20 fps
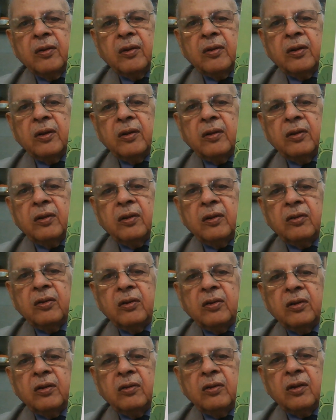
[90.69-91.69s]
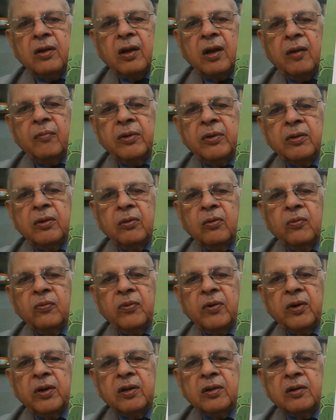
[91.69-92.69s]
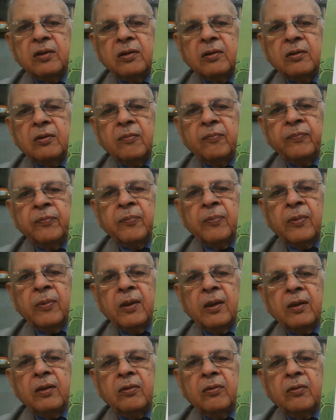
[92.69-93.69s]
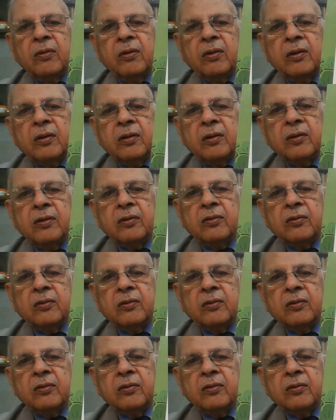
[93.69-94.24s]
and it is a common tube for your